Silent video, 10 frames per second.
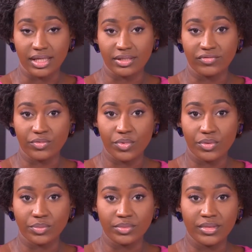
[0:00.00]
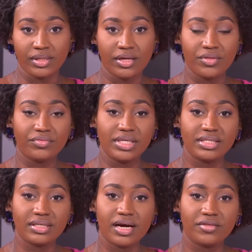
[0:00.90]
end of quote. Now, the
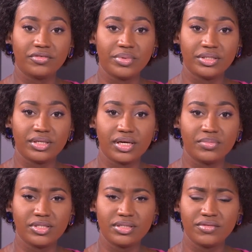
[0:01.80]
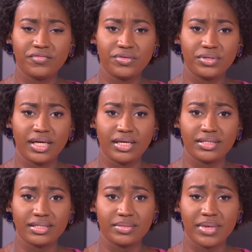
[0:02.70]
recent confirmation comes just a few
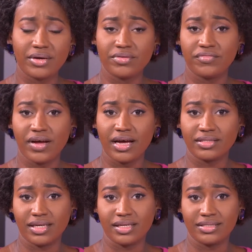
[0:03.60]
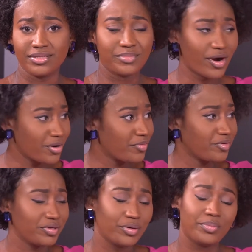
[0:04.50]
days. As a matter of fact, tomorrow
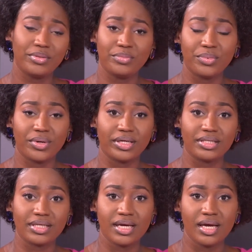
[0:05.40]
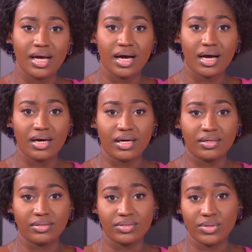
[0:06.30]
we reopen the borders.
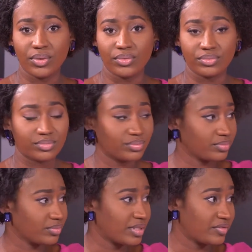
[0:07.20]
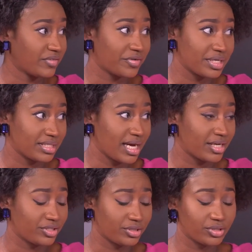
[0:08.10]
So for
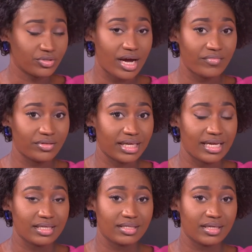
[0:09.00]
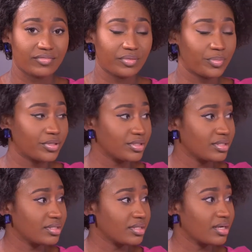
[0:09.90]
international travel, that is, for
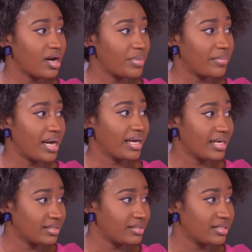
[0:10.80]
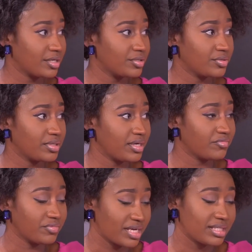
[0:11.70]
persons coming back into the territory,
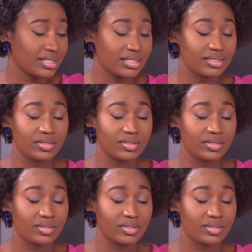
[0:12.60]
residents